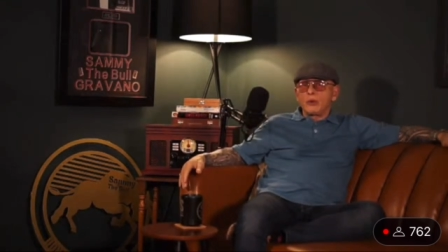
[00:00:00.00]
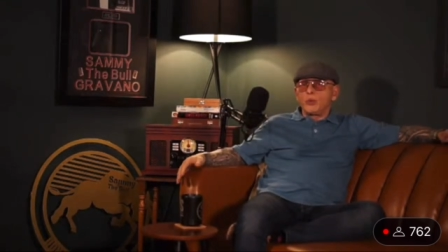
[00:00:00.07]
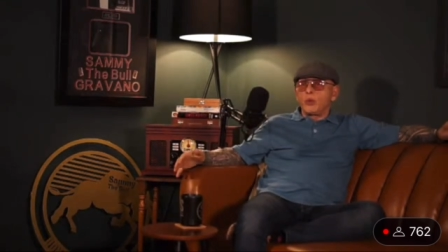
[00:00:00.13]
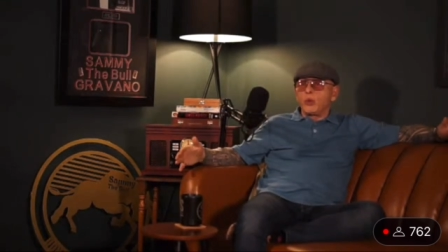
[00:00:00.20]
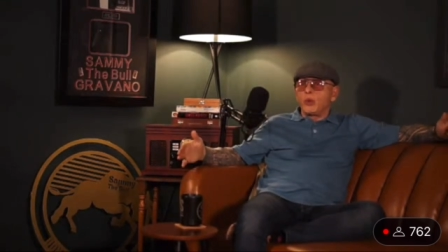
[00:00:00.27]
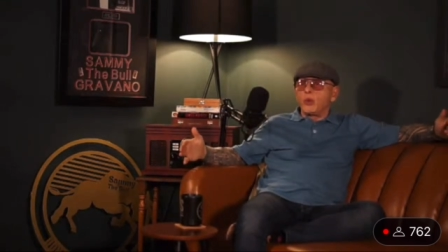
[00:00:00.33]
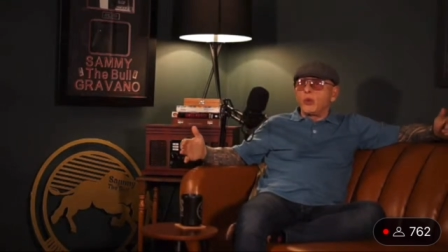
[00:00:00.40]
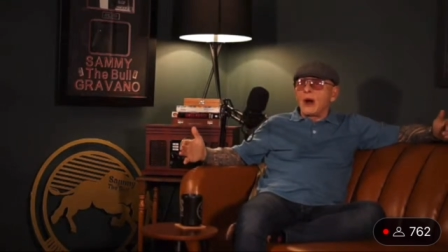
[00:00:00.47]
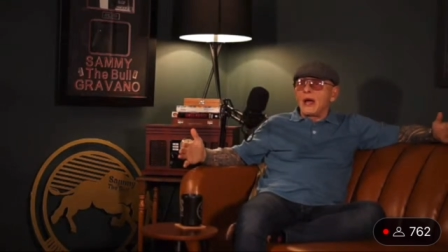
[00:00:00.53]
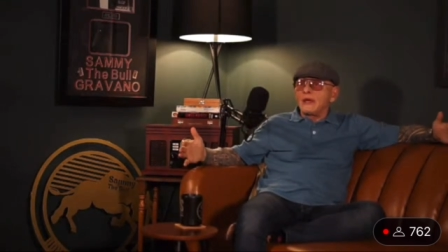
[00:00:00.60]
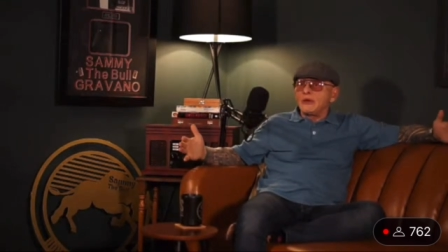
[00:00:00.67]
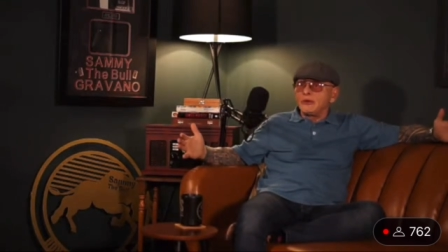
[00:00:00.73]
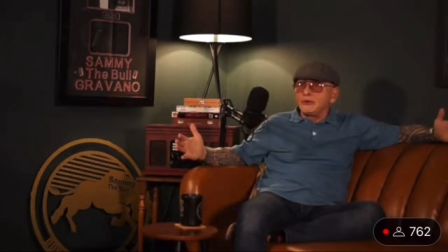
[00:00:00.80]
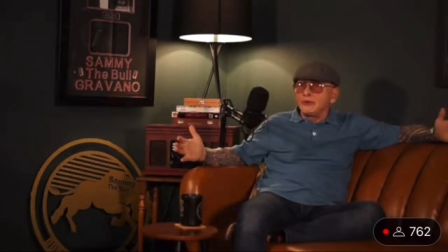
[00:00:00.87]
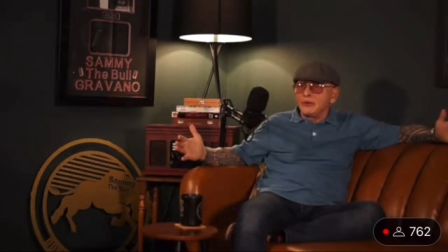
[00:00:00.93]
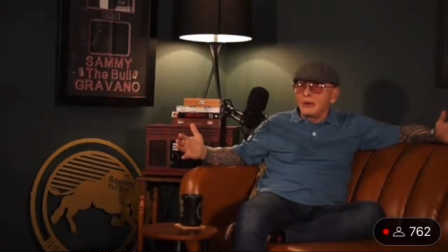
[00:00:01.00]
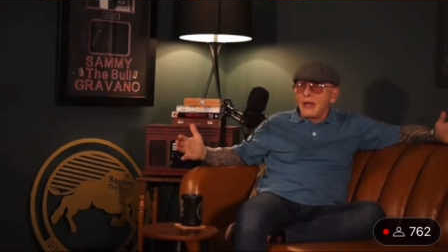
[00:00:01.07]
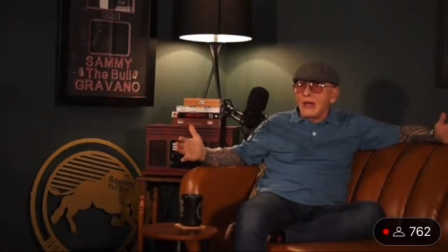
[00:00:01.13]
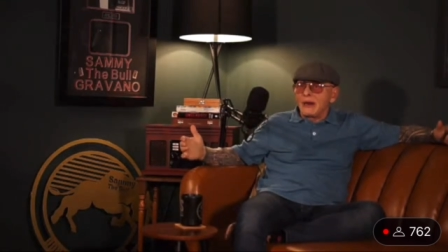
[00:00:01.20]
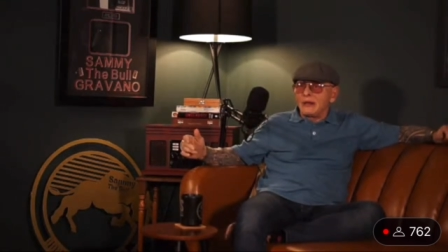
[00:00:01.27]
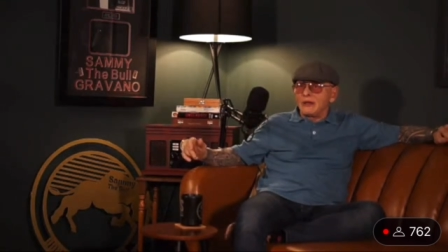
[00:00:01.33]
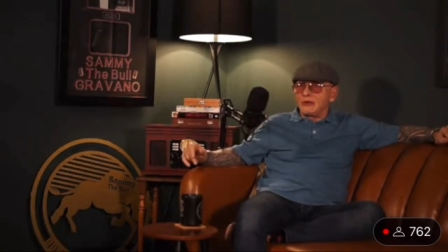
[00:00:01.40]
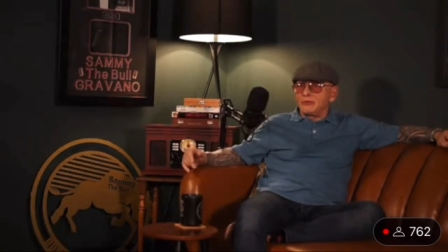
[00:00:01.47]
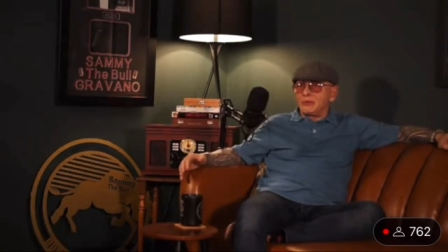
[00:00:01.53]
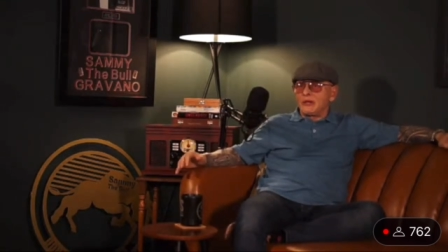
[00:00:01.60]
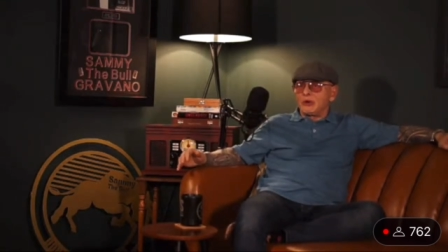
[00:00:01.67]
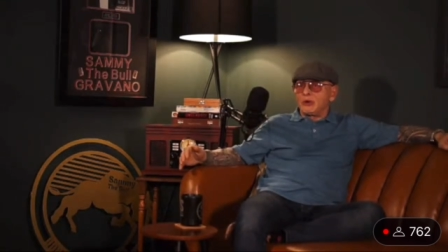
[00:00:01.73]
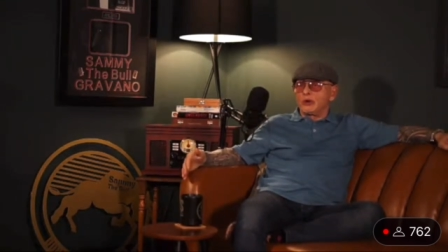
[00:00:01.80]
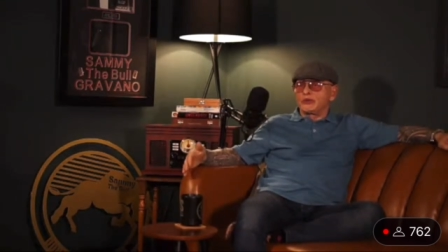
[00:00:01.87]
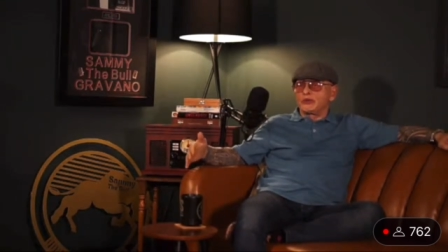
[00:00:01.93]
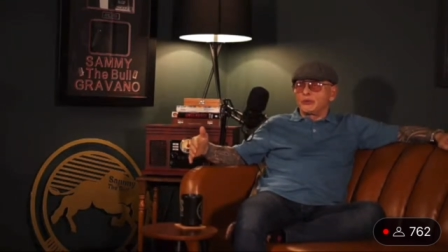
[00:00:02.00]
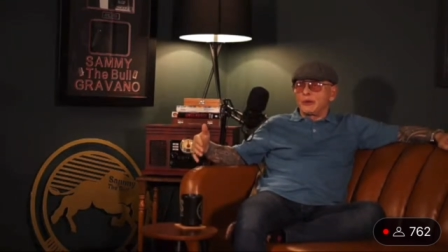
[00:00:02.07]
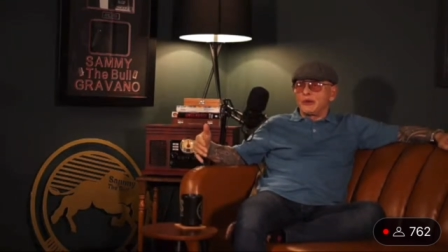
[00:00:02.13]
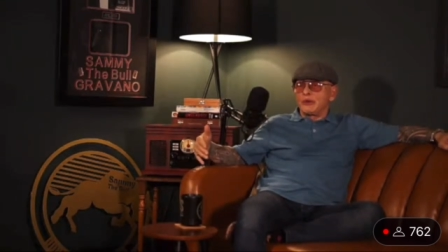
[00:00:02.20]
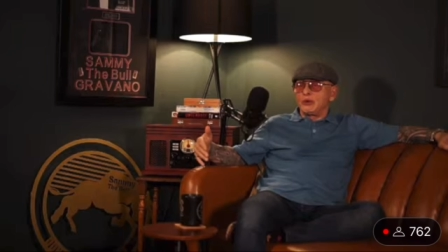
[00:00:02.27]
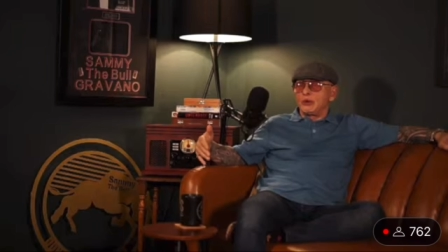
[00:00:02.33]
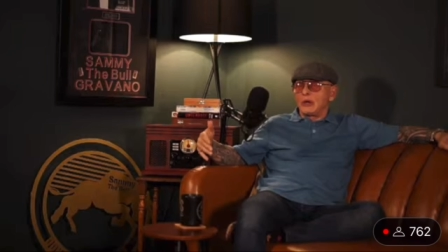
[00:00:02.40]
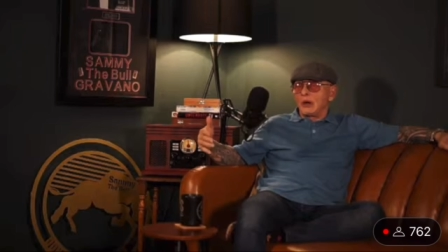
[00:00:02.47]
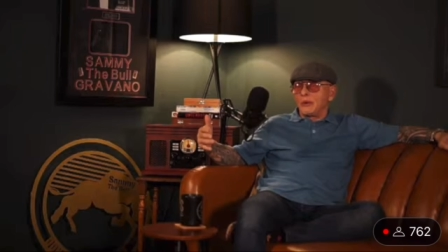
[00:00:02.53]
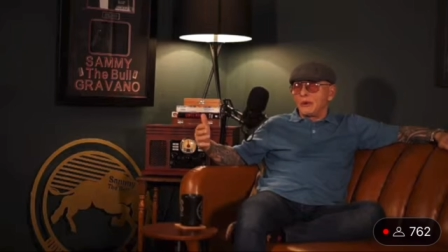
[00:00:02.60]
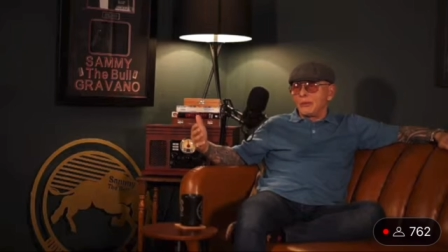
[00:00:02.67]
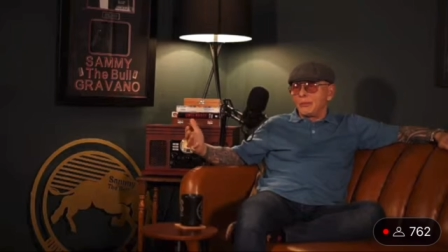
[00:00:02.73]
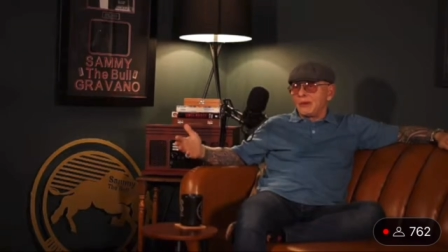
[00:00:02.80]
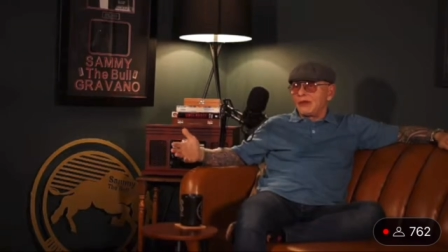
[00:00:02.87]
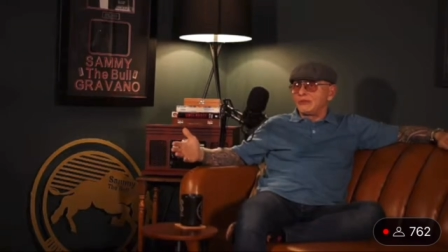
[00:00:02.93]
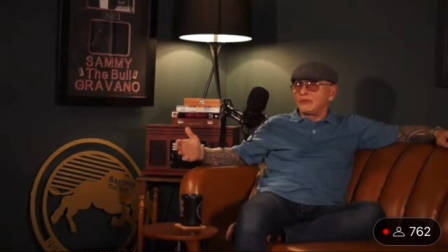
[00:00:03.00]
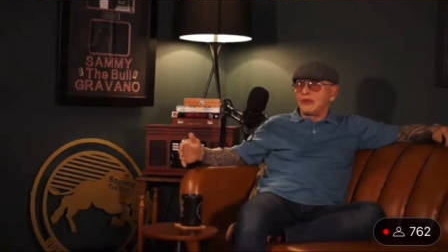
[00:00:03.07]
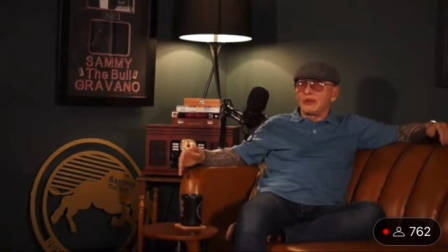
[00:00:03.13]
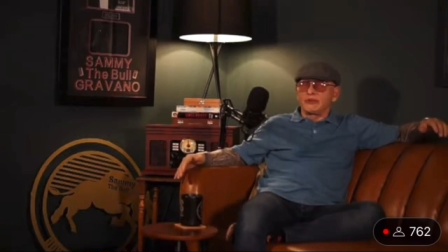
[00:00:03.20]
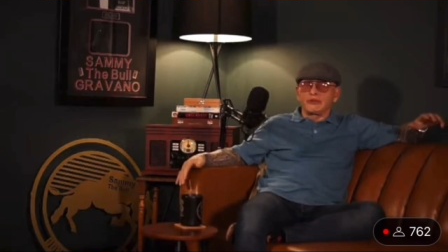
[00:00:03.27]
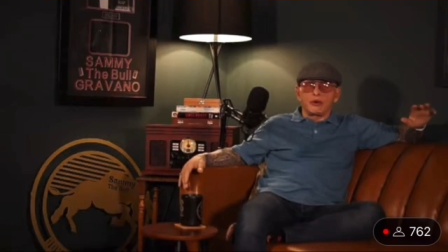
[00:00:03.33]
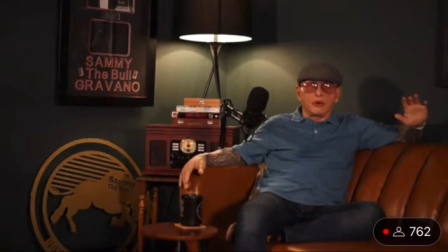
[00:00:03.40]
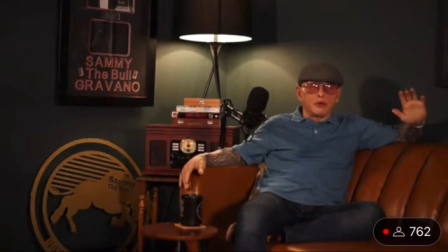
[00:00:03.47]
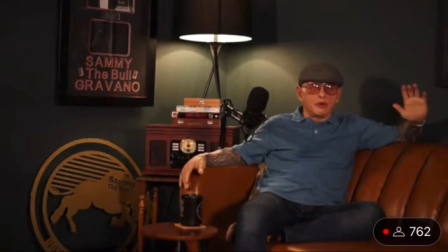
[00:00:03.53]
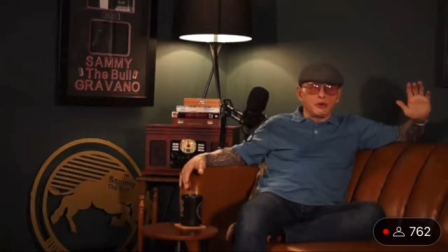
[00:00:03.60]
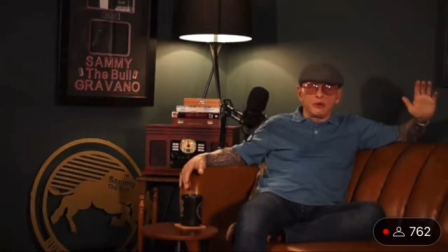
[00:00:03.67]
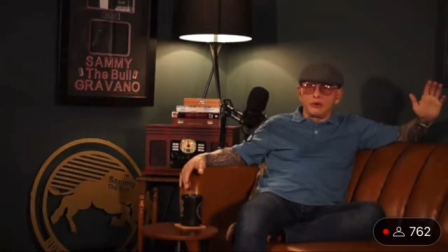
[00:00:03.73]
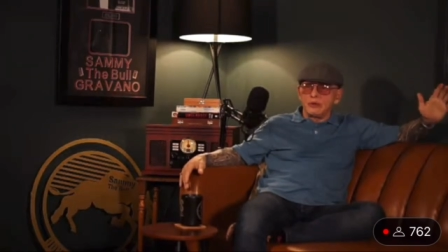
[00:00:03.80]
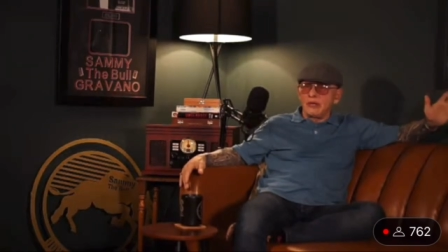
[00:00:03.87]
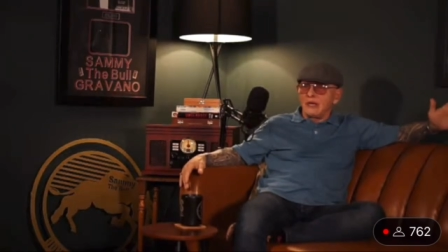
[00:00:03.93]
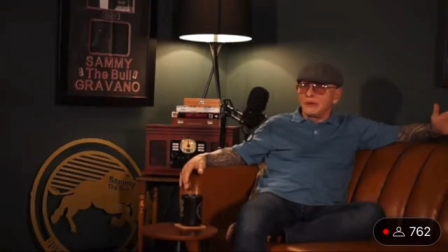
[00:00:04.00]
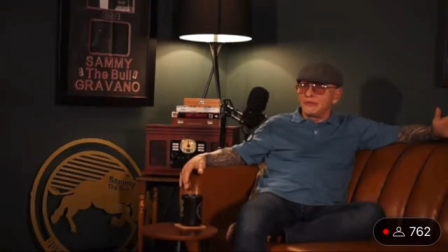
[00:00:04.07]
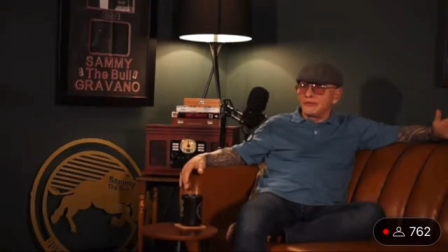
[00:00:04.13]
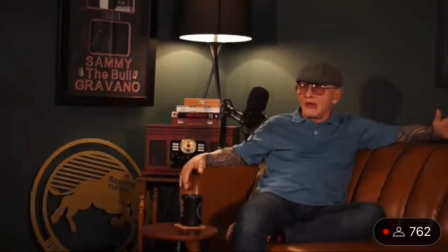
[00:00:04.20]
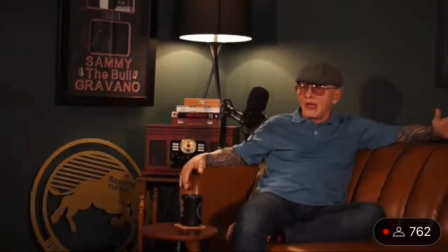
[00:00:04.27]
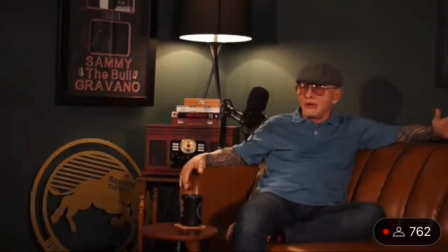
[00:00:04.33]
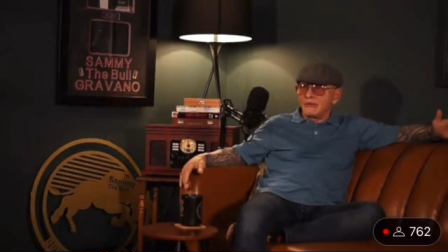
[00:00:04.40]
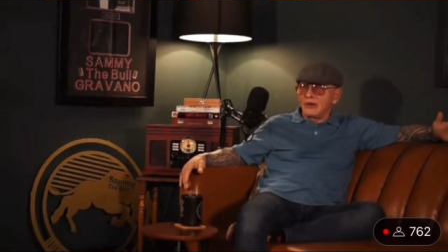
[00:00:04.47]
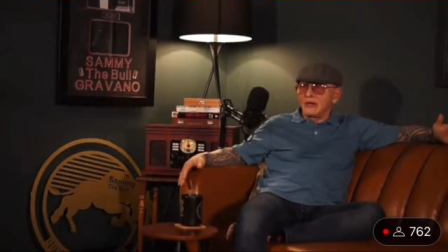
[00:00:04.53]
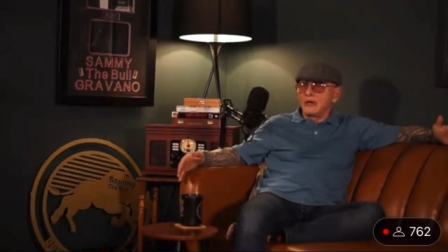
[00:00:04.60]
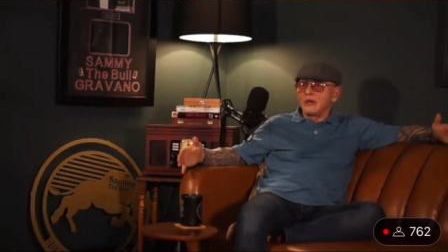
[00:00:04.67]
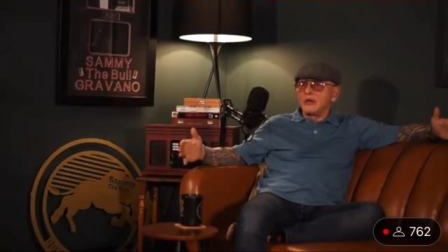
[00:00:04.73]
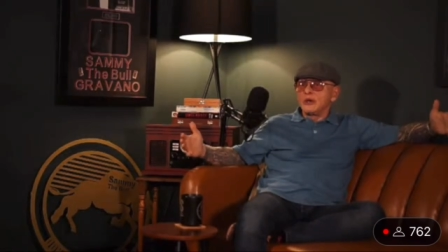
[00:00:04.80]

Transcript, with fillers: why you do that is because when you go in business or you need a favor,